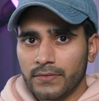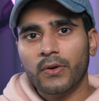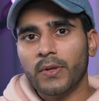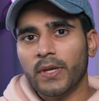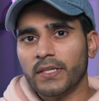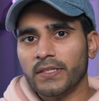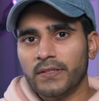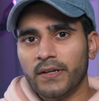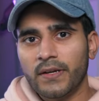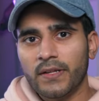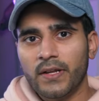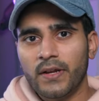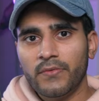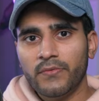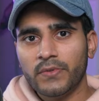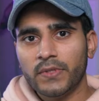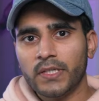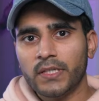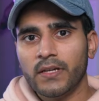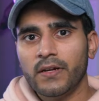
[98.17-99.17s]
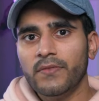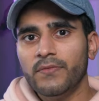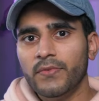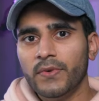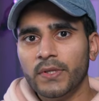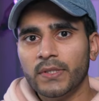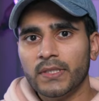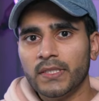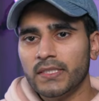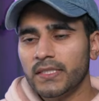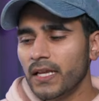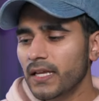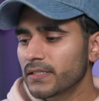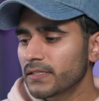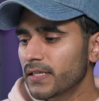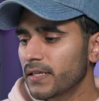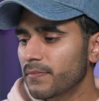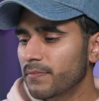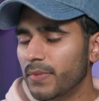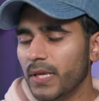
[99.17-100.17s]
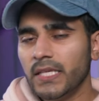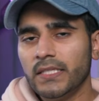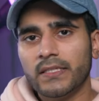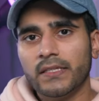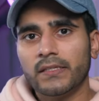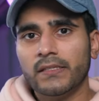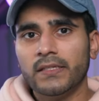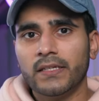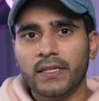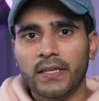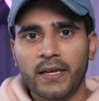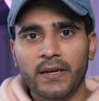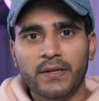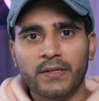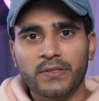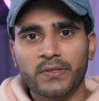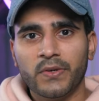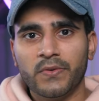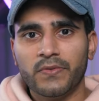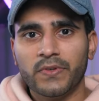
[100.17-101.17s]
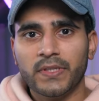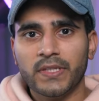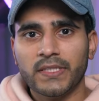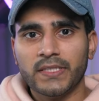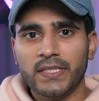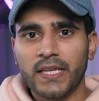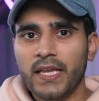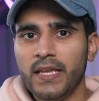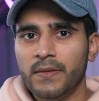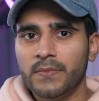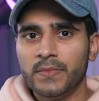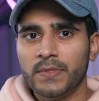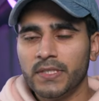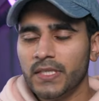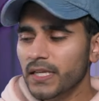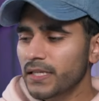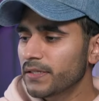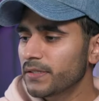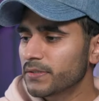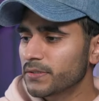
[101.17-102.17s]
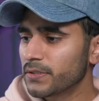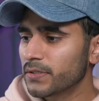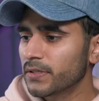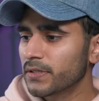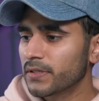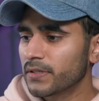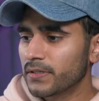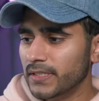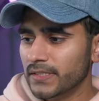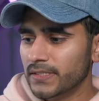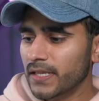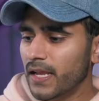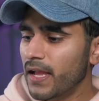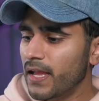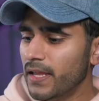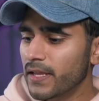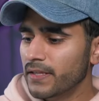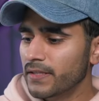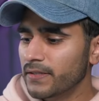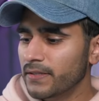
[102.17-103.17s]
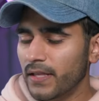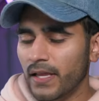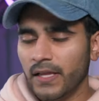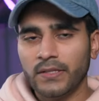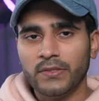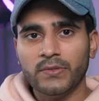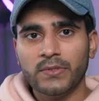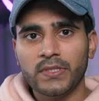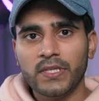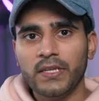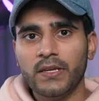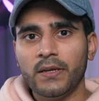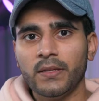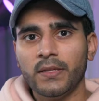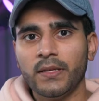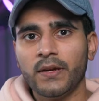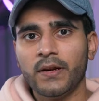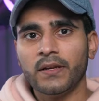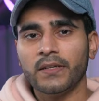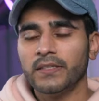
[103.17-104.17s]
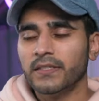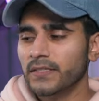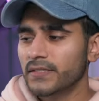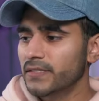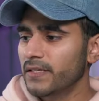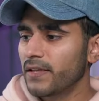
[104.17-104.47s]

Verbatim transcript: Okay, starting off with the comfort, this headset basically carries over the same signature design that you see on the Arctis